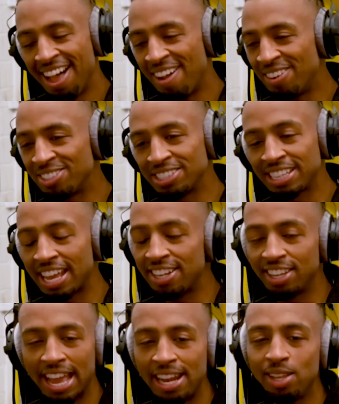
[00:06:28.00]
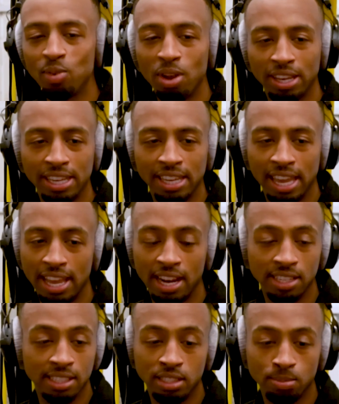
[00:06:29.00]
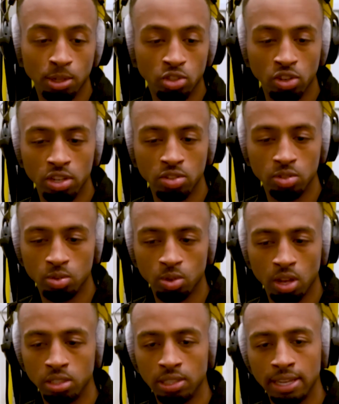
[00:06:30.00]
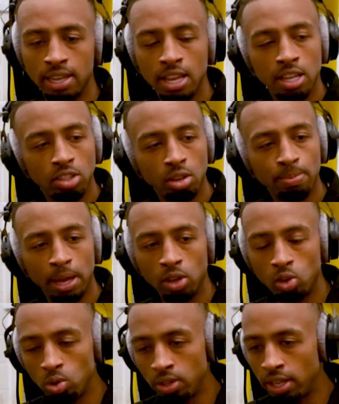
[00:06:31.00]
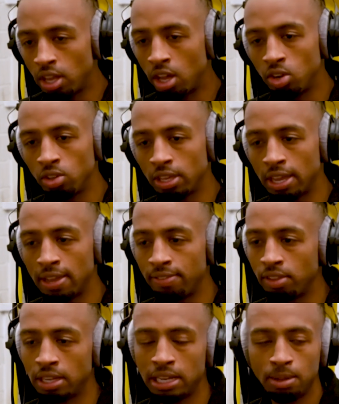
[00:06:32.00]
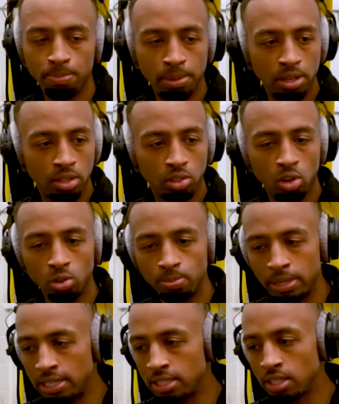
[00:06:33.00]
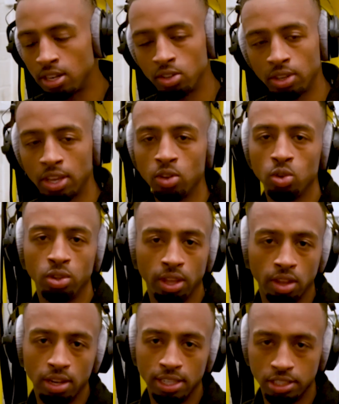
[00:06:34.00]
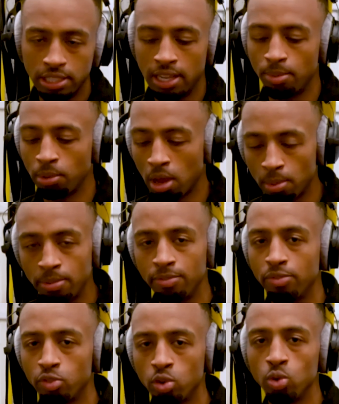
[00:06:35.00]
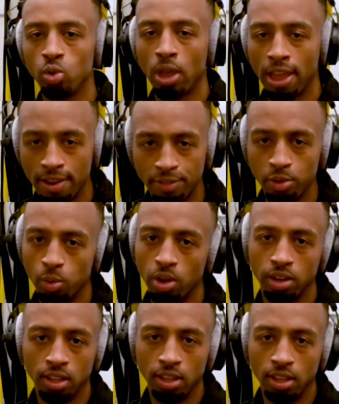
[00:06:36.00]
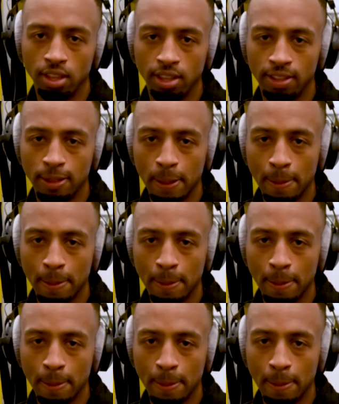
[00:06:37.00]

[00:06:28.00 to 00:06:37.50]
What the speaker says: I was just like, anyone can get it. And I said to my trainer as well, I was like, don't matter who they are. I don't care if they're an Olympian, gold medalist. I don't care who they are. Literally, I'm coming through everyone.